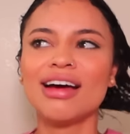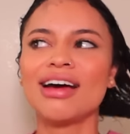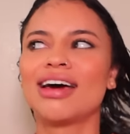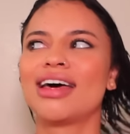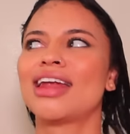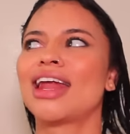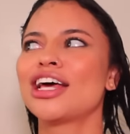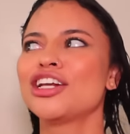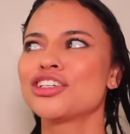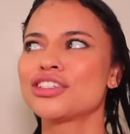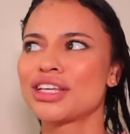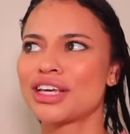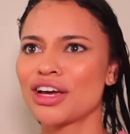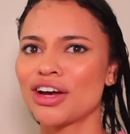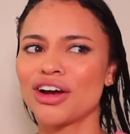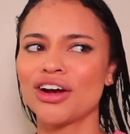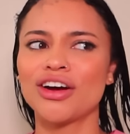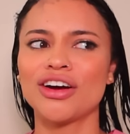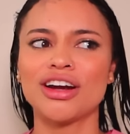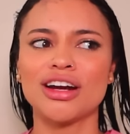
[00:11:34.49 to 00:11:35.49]
And I just
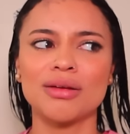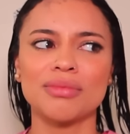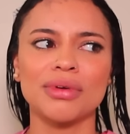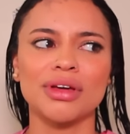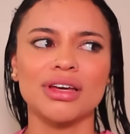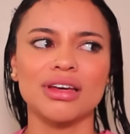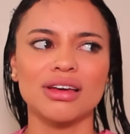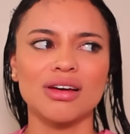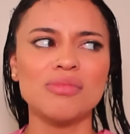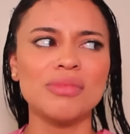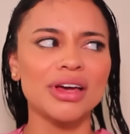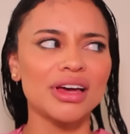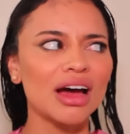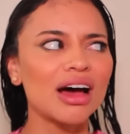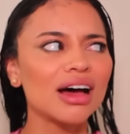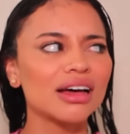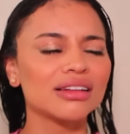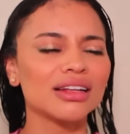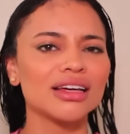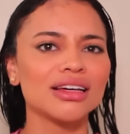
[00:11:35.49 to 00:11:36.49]
hear her and I'm like, oh my
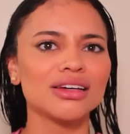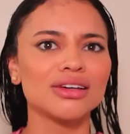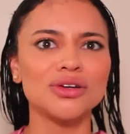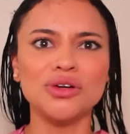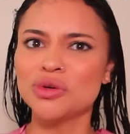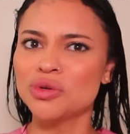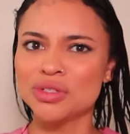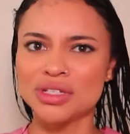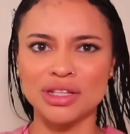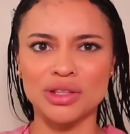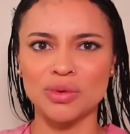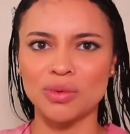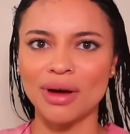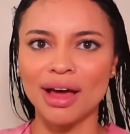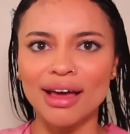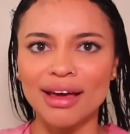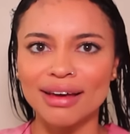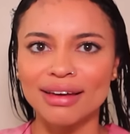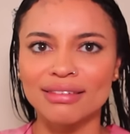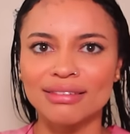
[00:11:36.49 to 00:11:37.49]
God, like who's in the
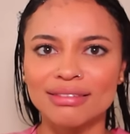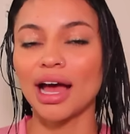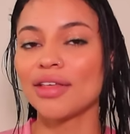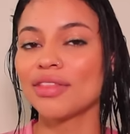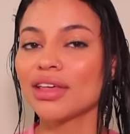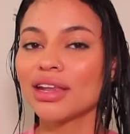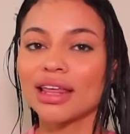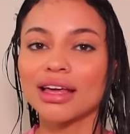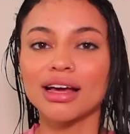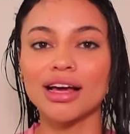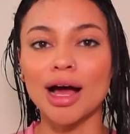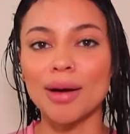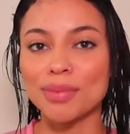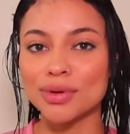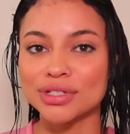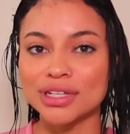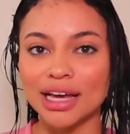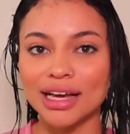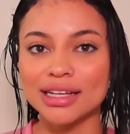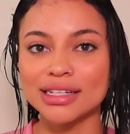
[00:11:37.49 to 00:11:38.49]
way? And then like a couple
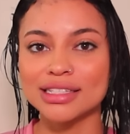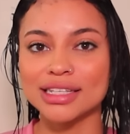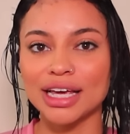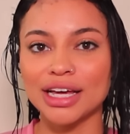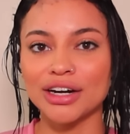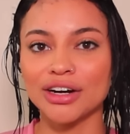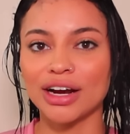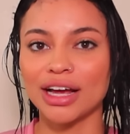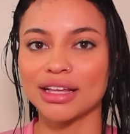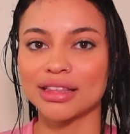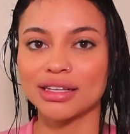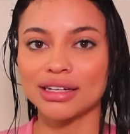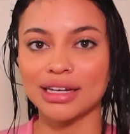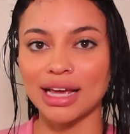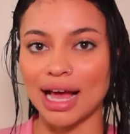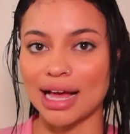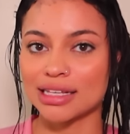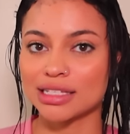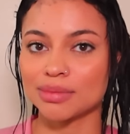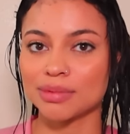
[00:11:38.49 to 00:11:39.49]
seconds later, Anthony
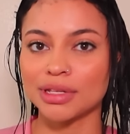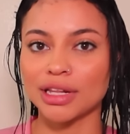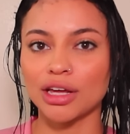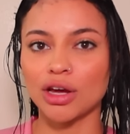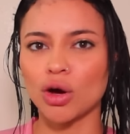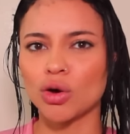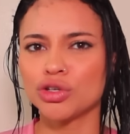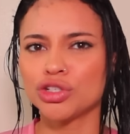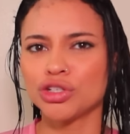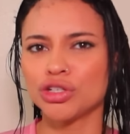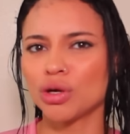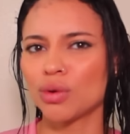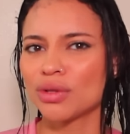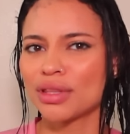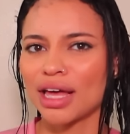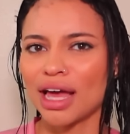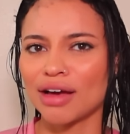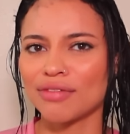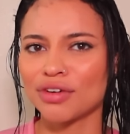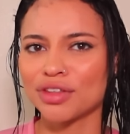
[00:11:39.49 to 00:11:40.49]
asked me like, oh, do you know what
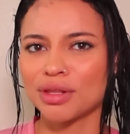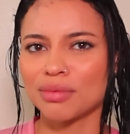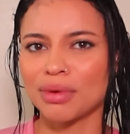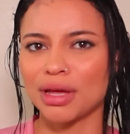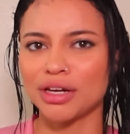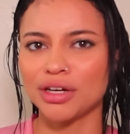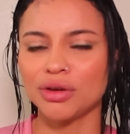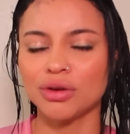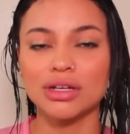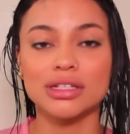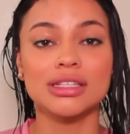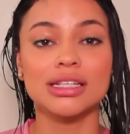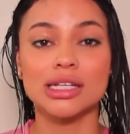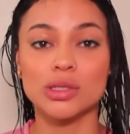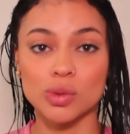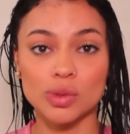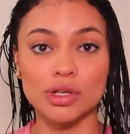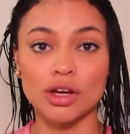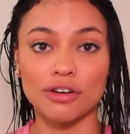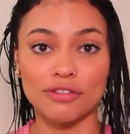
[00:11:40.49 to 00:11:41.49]
they have on the menu? Because
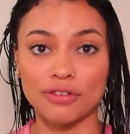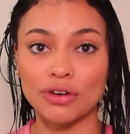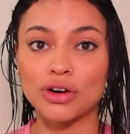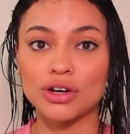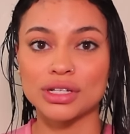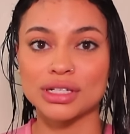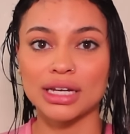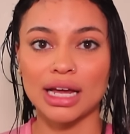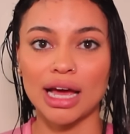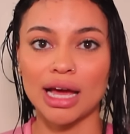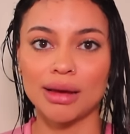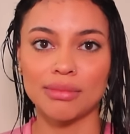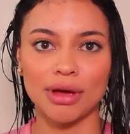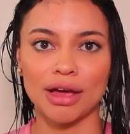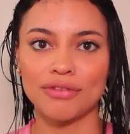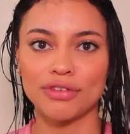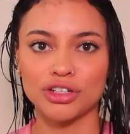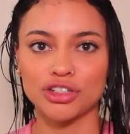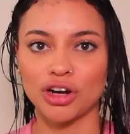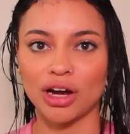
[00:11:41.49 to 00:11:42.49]
this was our first time
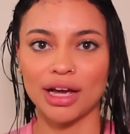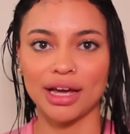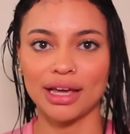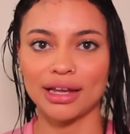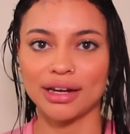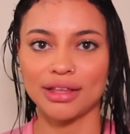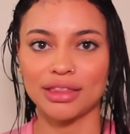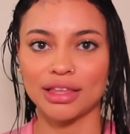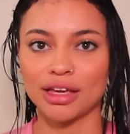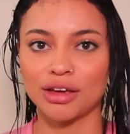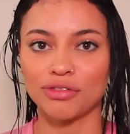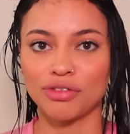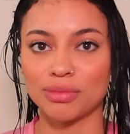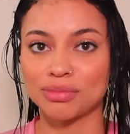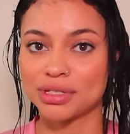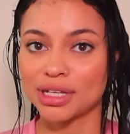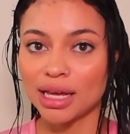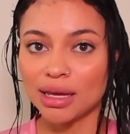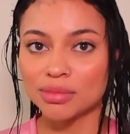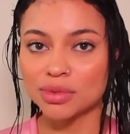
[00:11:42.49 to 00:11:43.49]
ever trying anything from
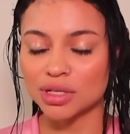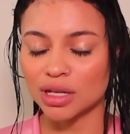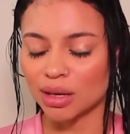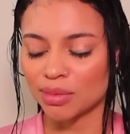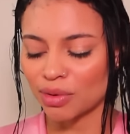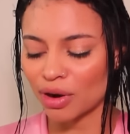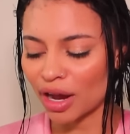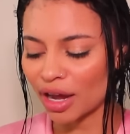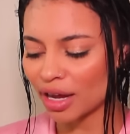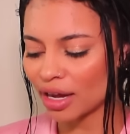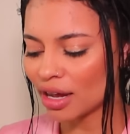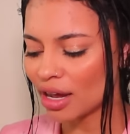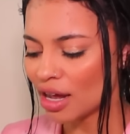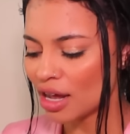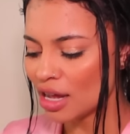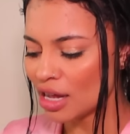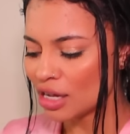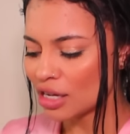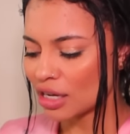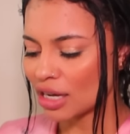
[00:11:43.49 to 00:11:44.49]
Sam's Club, right?
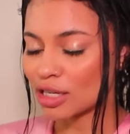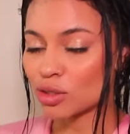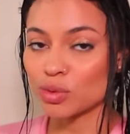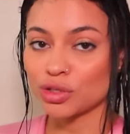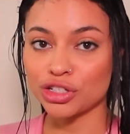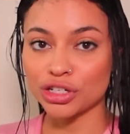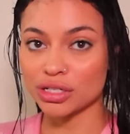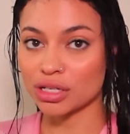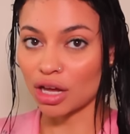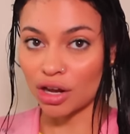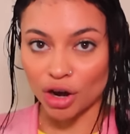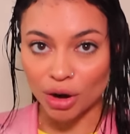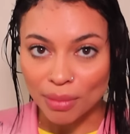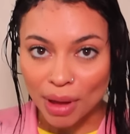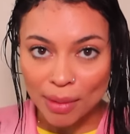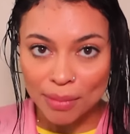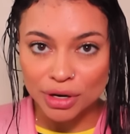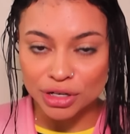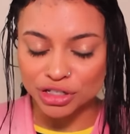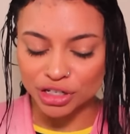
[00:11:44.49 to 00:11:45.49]
Because we just got our
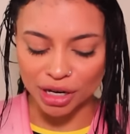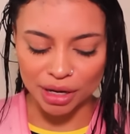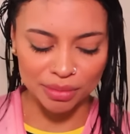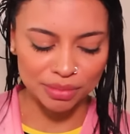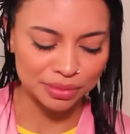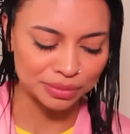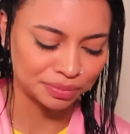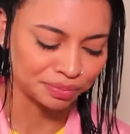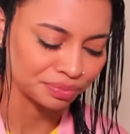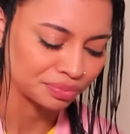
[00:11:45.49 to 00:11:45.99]
membership.